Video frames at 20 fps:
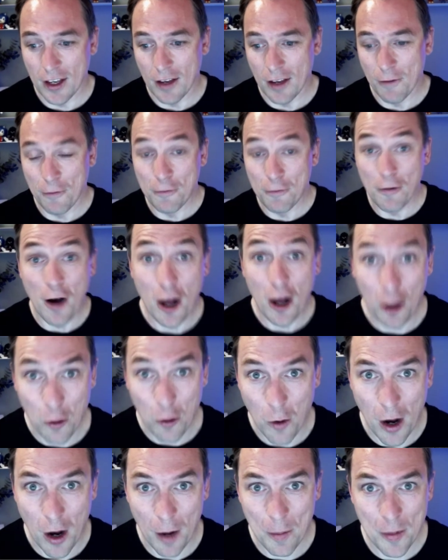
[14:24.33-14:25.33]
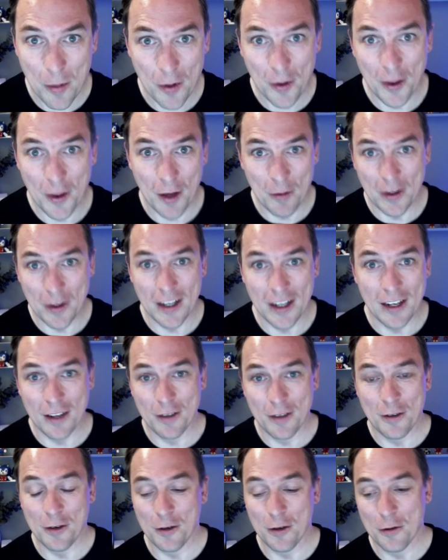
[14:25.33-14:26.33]
a follow-up that we needed
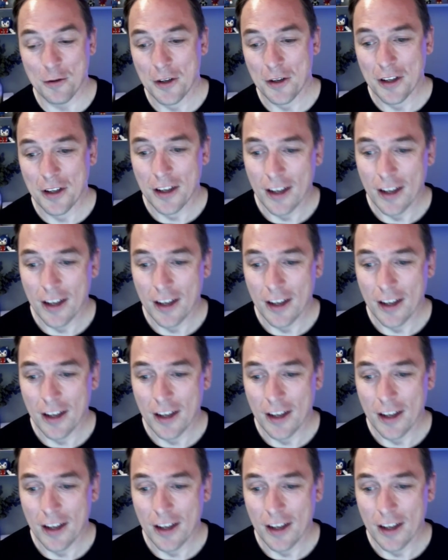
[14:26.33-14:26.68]
to do.